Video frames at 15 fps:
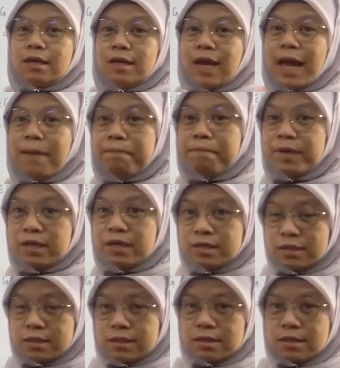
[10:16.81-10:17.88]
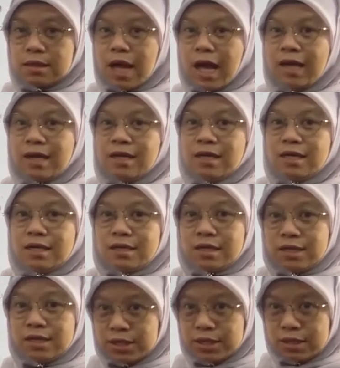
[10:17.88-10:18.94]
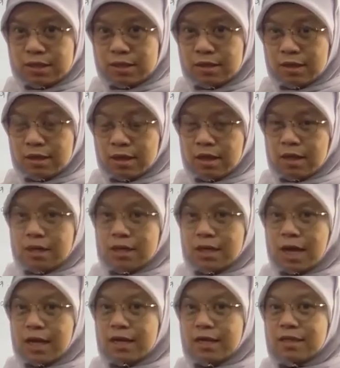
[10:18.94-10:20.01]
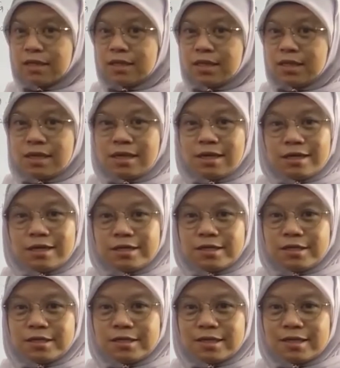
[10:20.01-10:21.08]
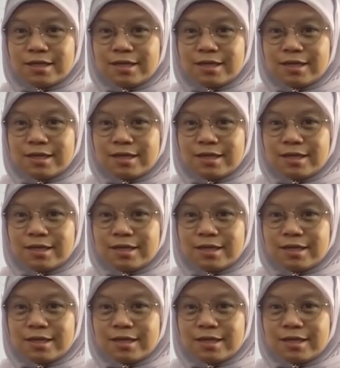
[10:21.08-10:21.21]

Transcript: numbers under addition, the identity is